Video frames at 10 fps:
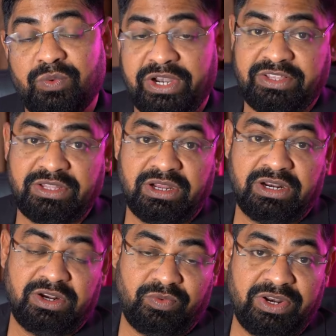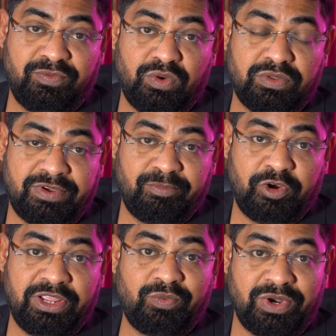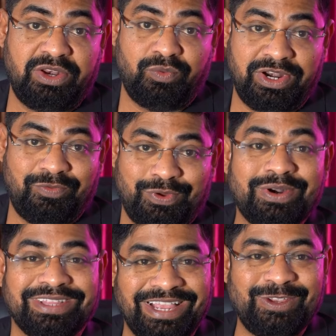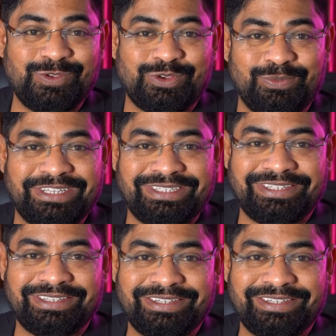23rd and 24th February 2024. Thank you so much.